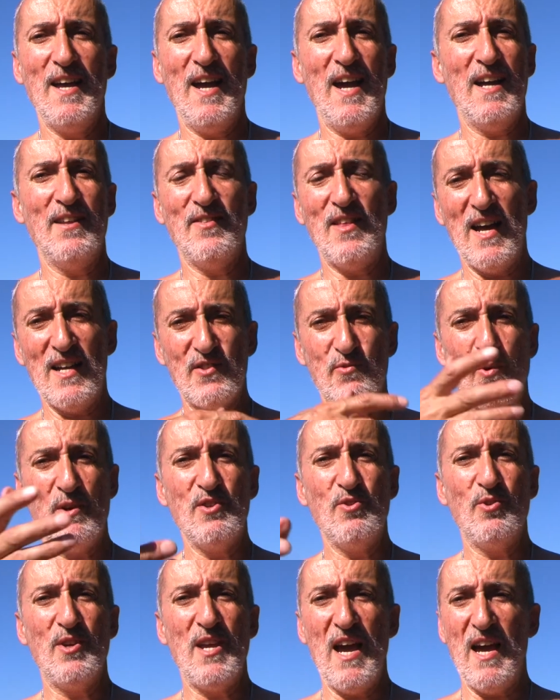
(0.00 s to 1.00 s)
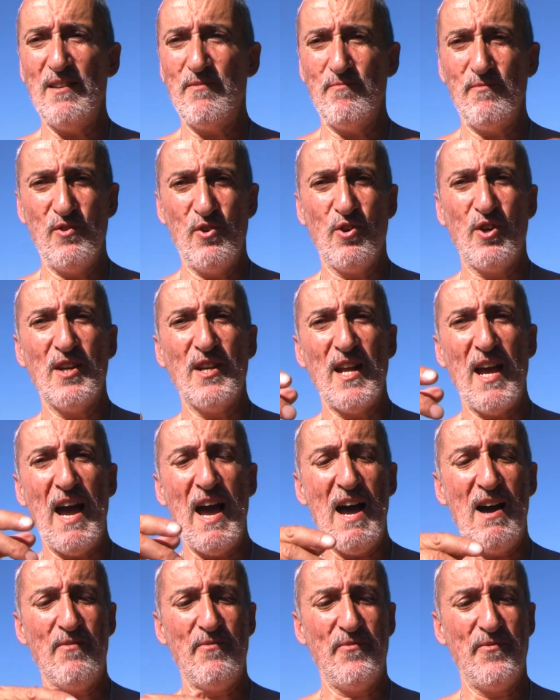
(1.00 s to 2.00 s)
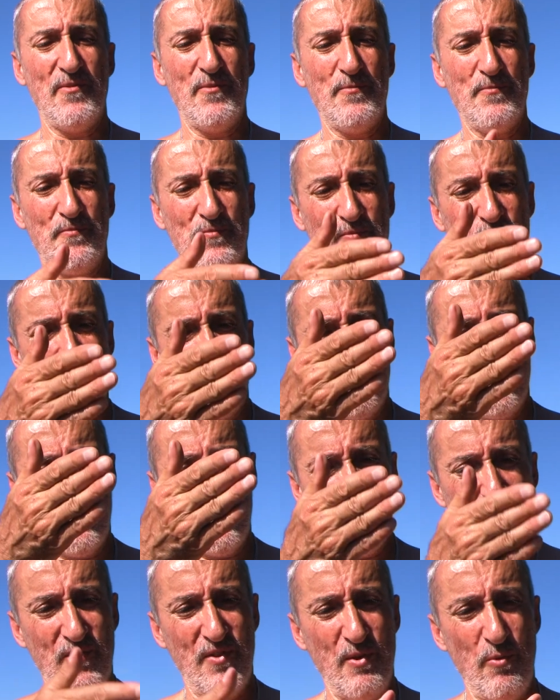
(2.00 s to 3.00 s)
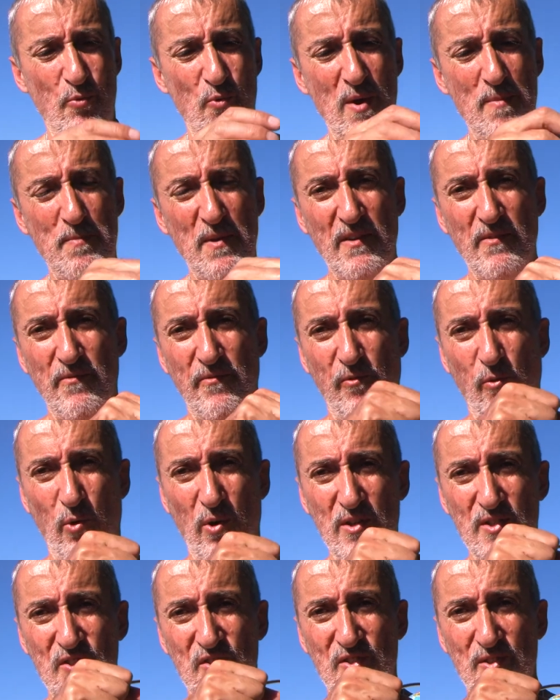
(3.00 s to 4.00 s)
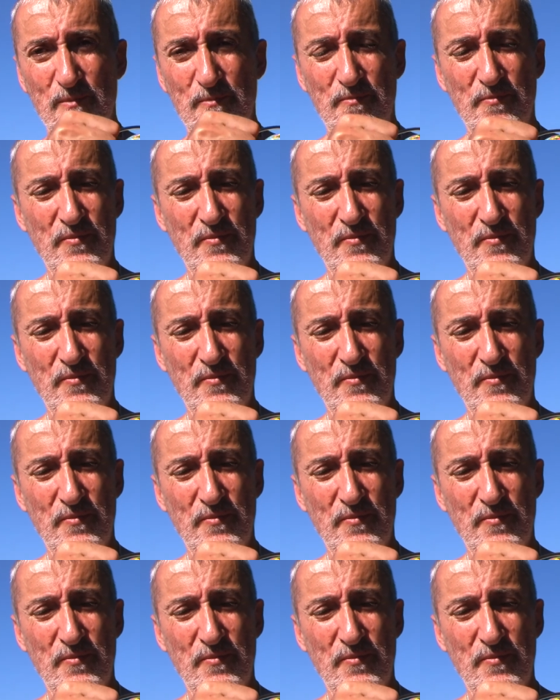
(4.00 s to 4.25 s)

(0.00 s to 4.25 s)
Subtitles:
And that's why you get, you're going to have the ripping force